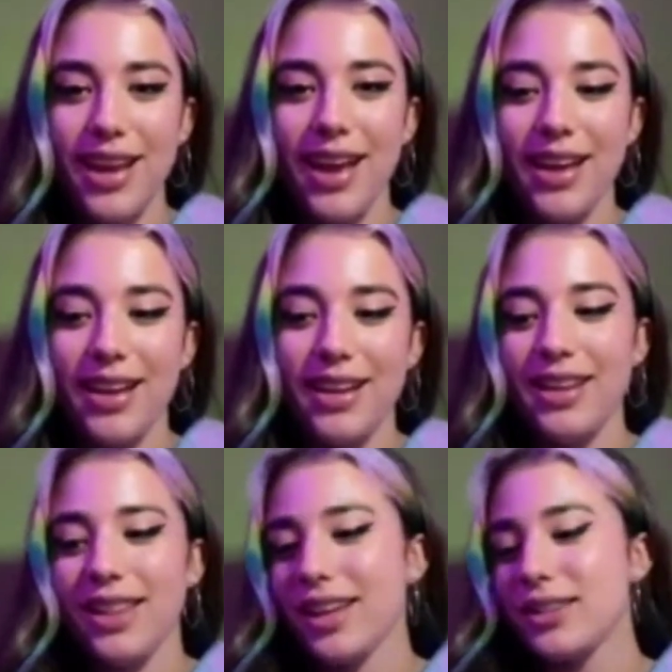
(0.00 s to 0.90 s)
and
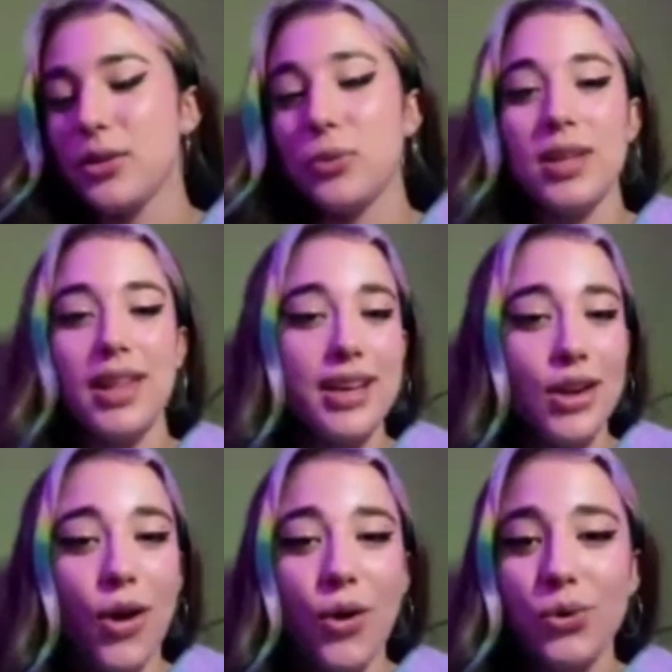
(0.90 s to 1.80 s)
he like told me like,
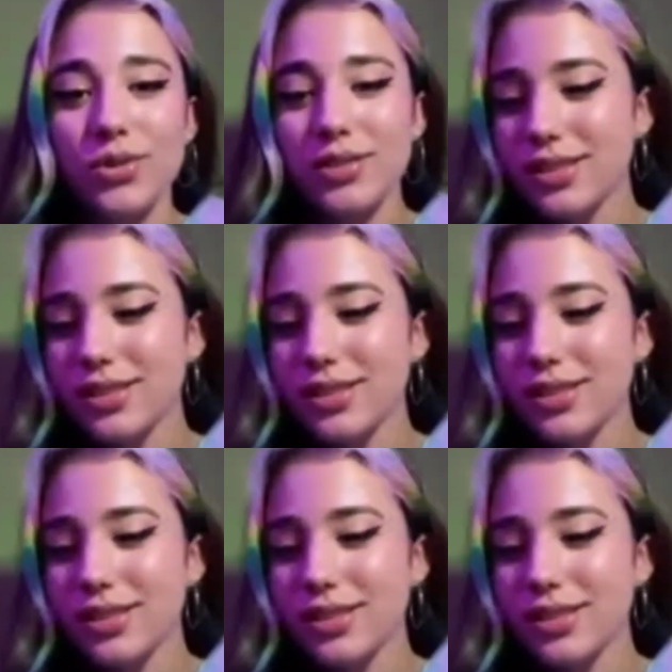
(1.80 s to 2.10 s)
yo,